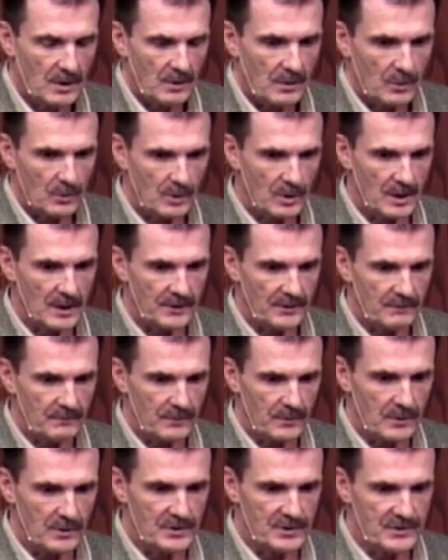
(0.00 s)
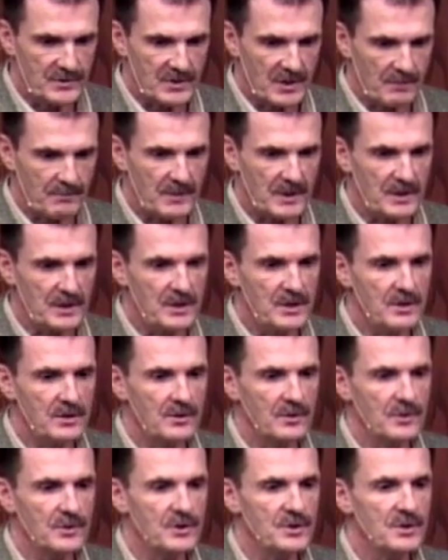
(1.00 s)
We're on the verge of something
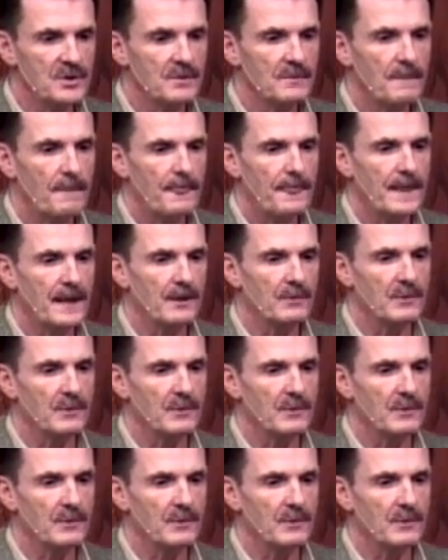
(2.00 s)
huge. Now the